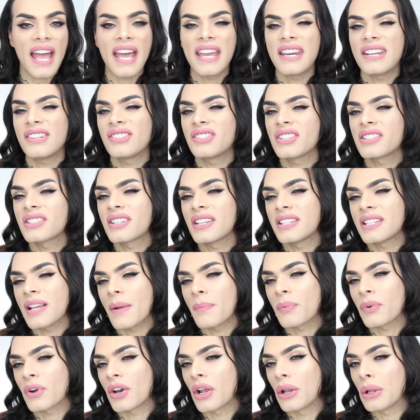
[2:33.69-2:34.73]
and it just ends
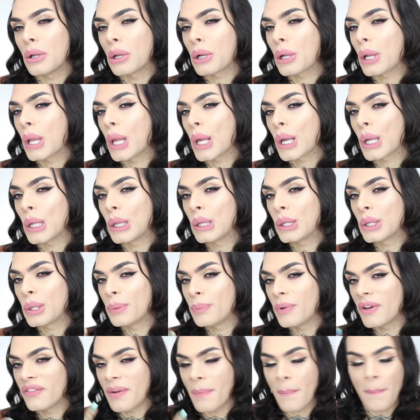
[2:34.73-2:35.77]
up gonna look like a little
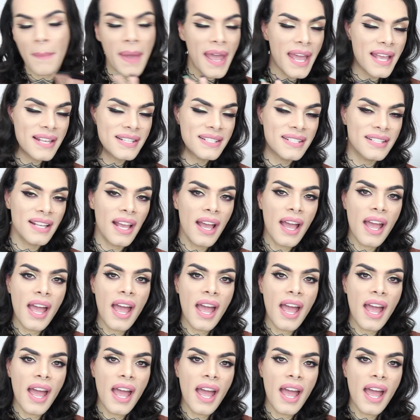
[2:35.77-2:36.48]
bit of a mess,